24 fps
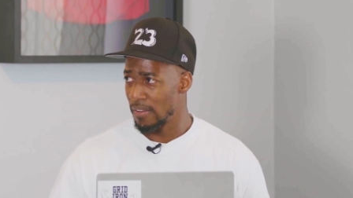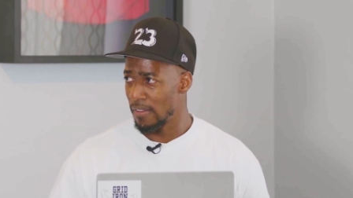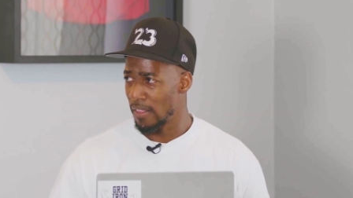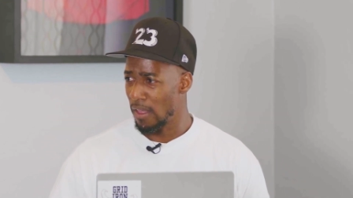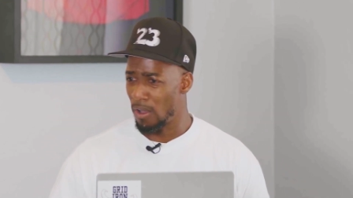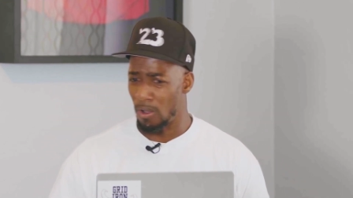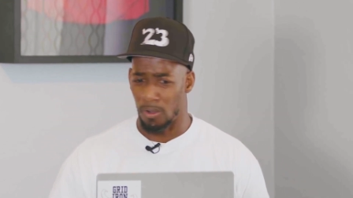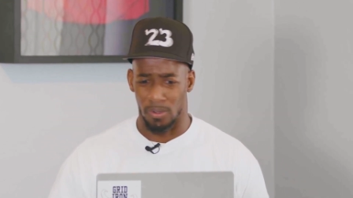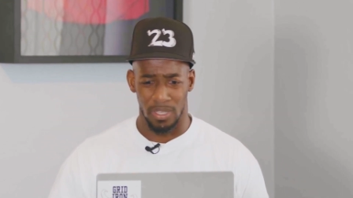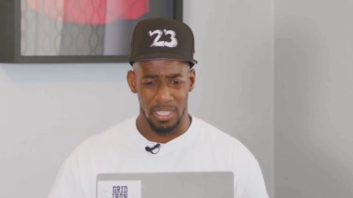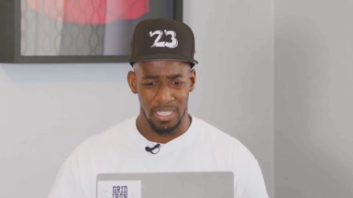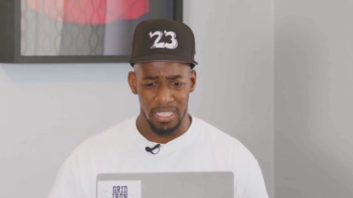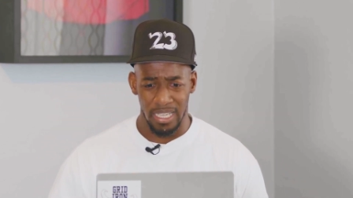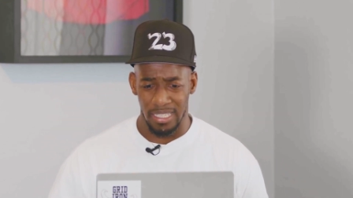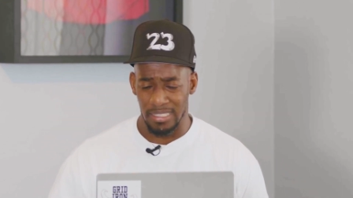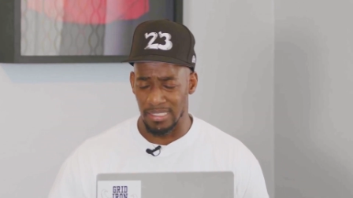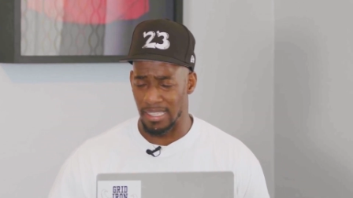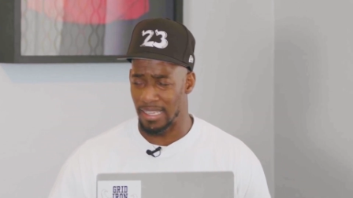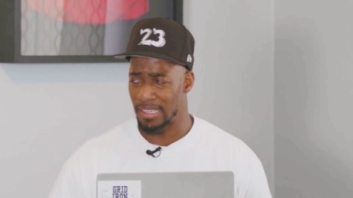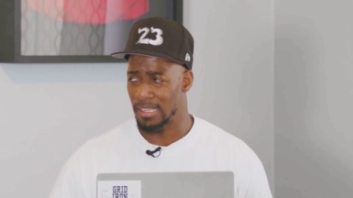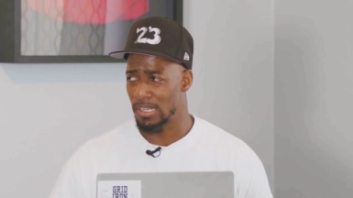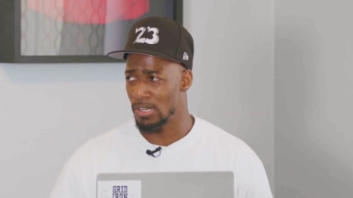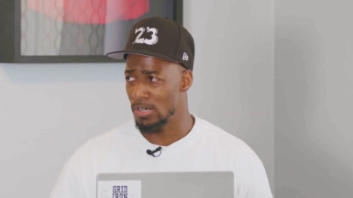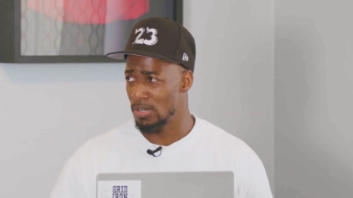Oh, he got
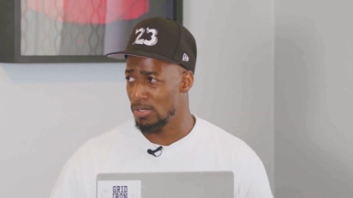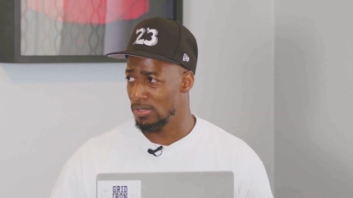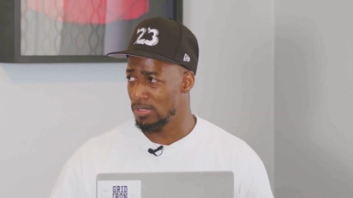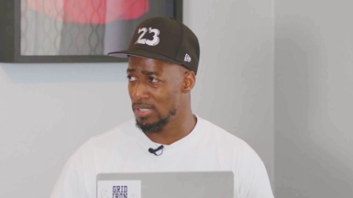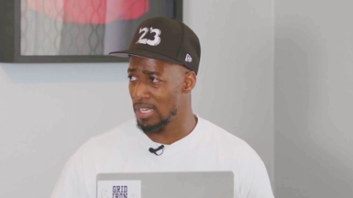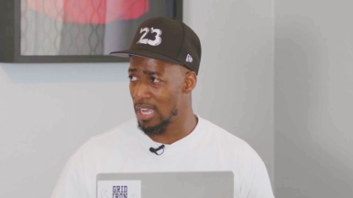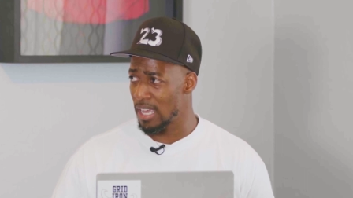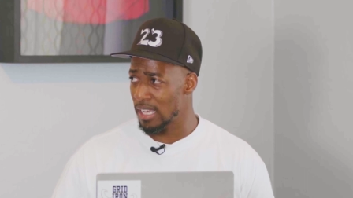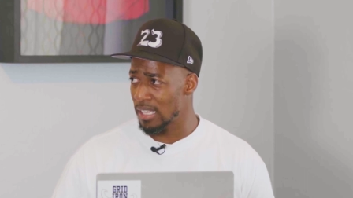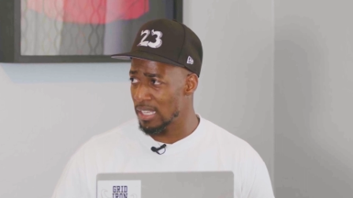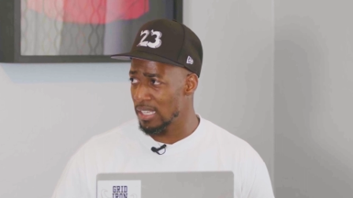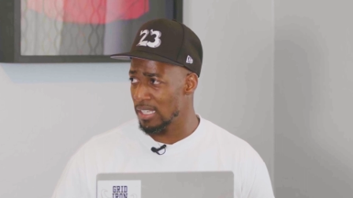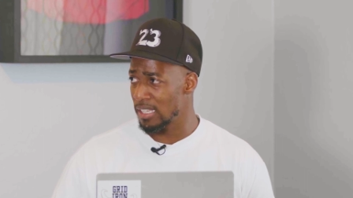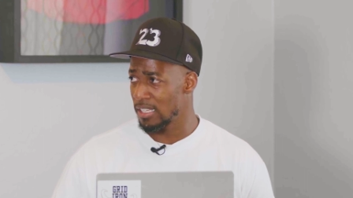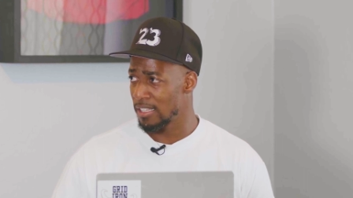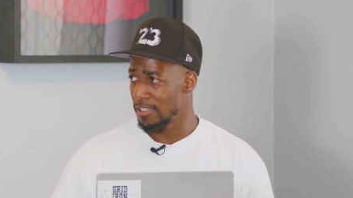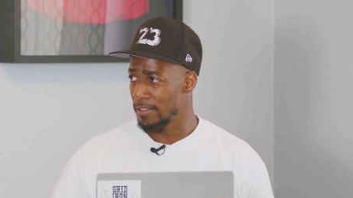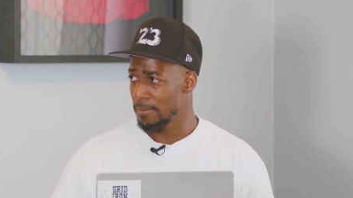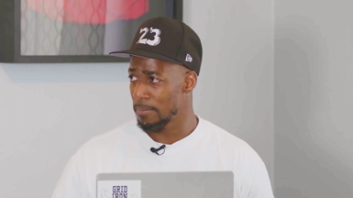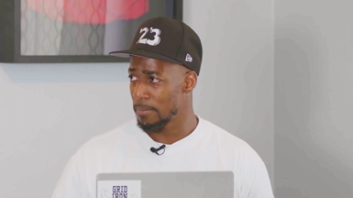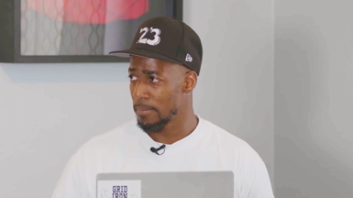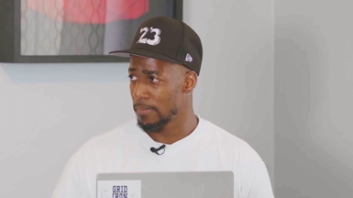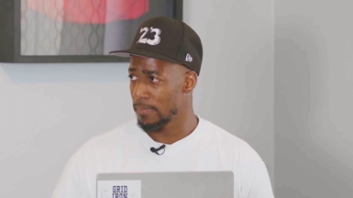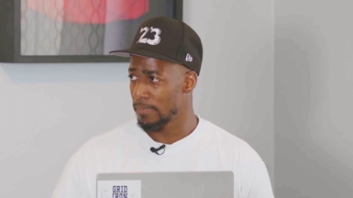that gold jacket?
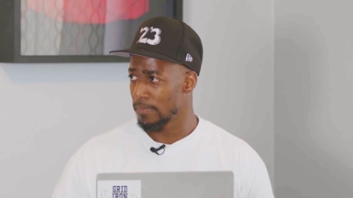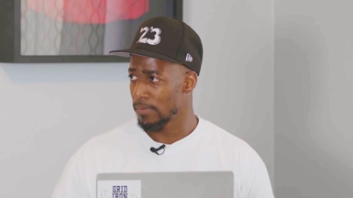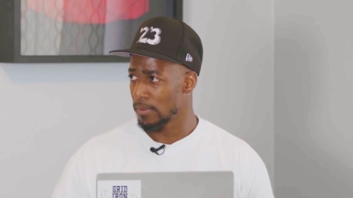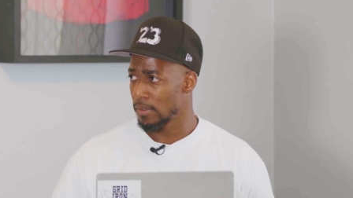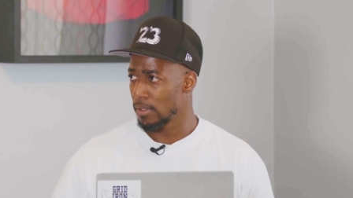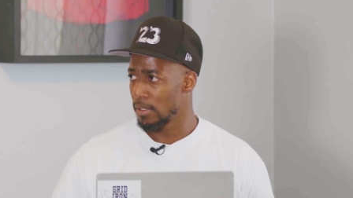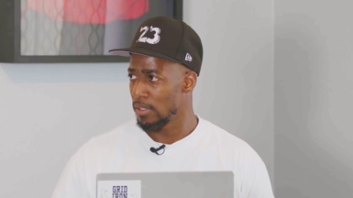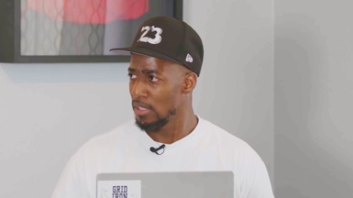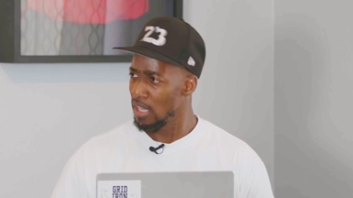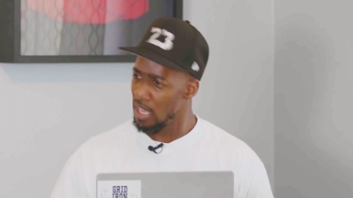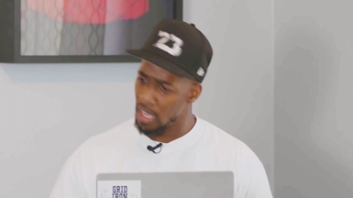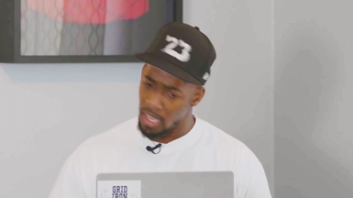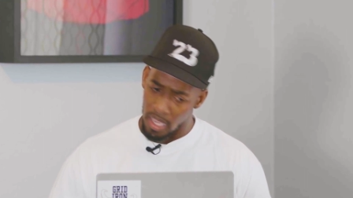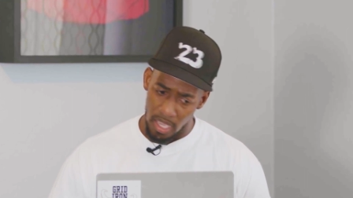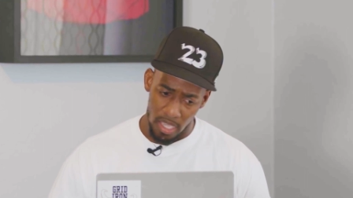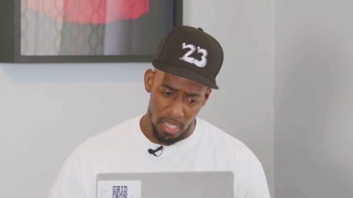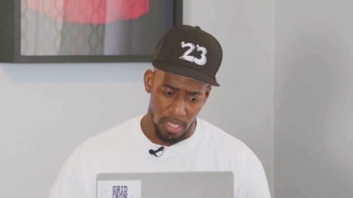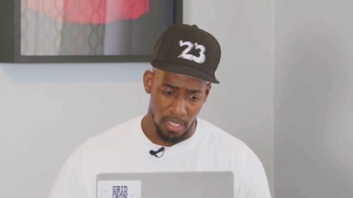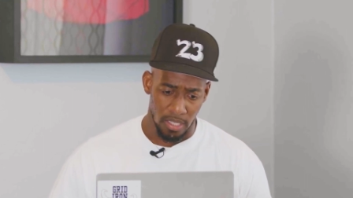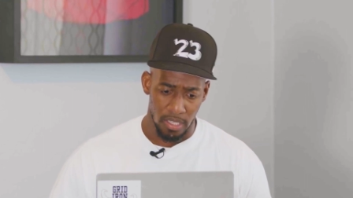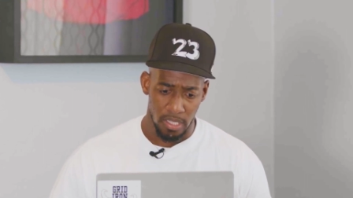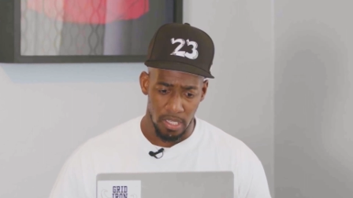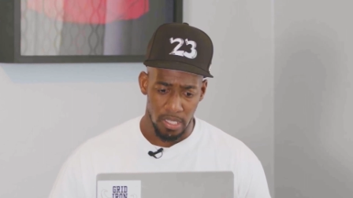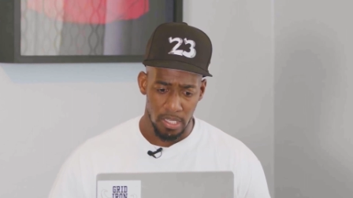Yeah.